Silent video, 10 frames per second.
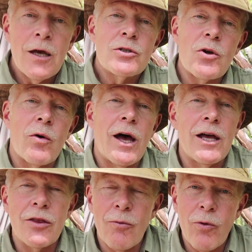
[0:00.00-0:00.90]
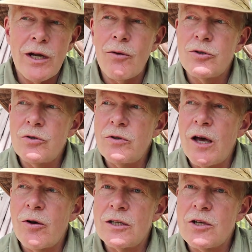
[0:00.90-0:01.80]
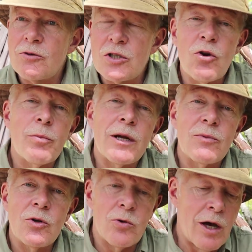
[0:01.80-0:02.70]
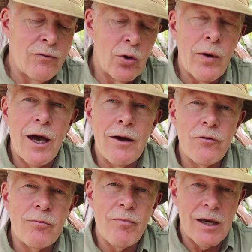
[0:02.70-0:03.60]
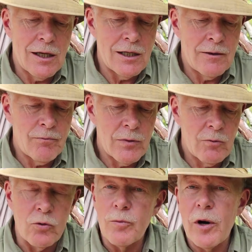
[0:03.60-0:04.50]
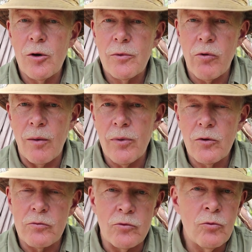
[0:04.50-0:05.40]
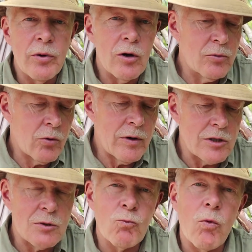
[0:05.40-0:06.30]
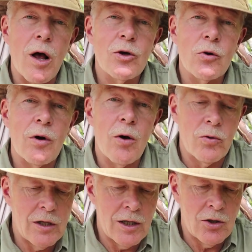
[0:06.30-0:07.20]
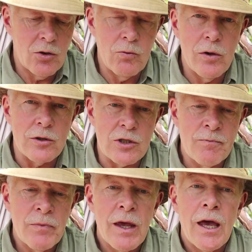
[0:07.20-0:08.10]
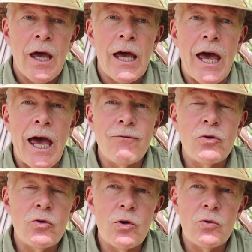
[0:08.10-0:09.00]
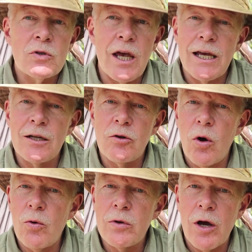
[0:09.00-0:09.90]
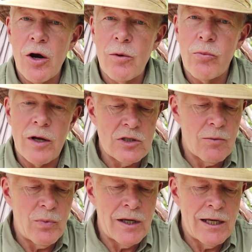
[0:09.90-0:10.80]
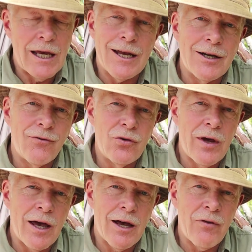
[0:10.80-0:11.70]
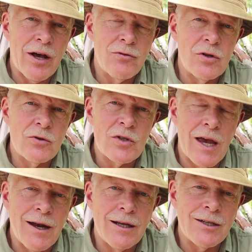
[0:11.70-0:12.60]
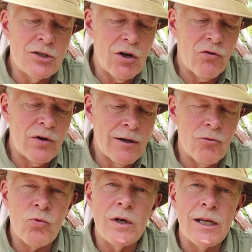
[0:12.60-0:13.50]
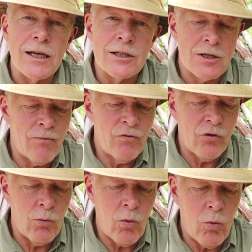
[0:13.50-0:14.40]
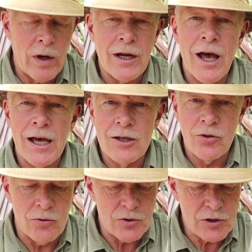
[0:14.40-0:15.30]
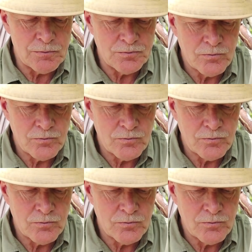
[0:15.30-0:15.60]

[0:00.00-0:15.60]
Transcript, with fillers: So I, what I will do now is I'll just open up to you. Have you ever made rhubarb crumble or rhubarb crisp while you're out in the woods? Have you used a low-carb recipe? And if you have, have you used any different ingredients from what I used?